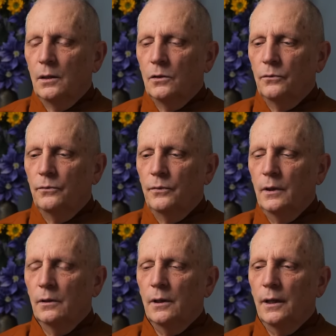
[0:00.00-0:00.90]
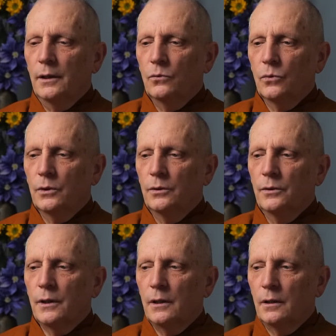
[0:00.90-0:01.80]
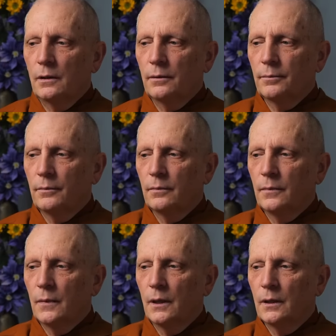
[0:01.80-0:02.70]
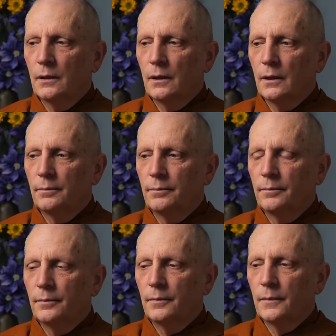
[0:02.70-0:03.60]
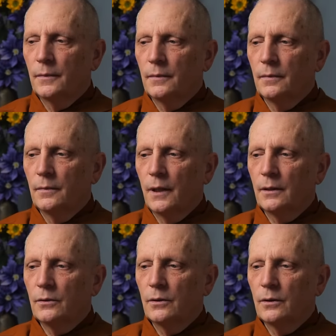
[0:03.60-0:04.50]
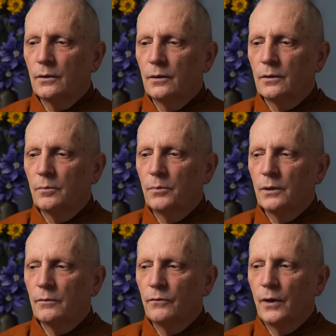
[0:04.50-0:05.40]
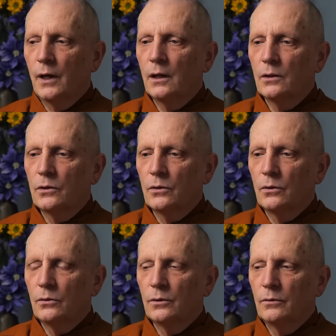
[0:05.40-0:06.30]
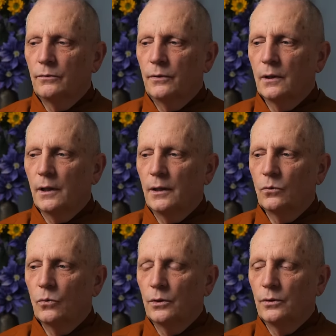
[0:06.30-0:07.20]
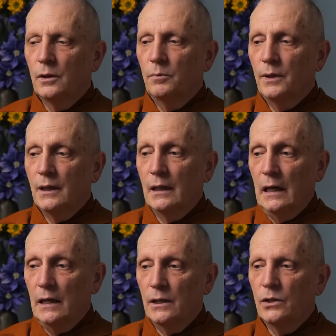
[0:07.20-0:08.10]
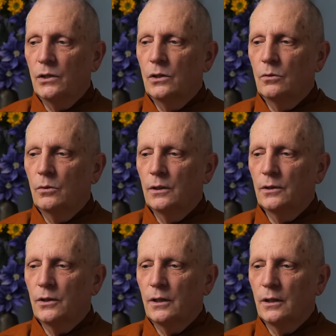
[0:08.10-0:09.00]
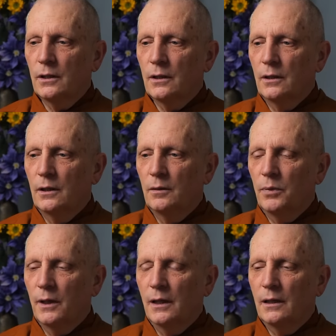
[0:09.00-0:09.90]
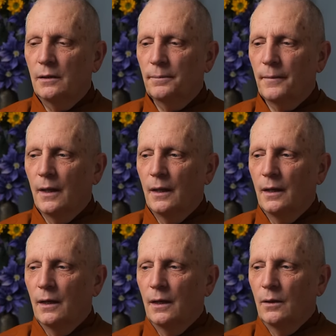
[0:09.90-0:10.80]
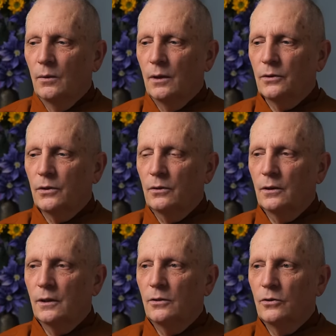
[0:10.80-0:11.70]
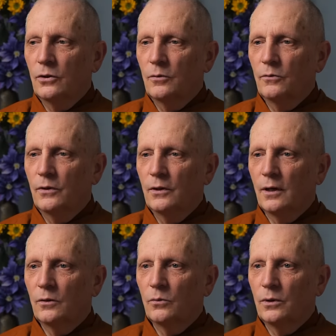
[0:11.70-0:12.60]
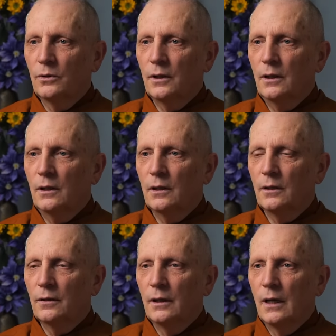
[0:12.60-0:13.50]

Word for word: You feel unworthy, and I not it's a bit vague, so you feel unworthy because you are sick and in pain. Well, certainly you shouldn't feel unworthy. Uh,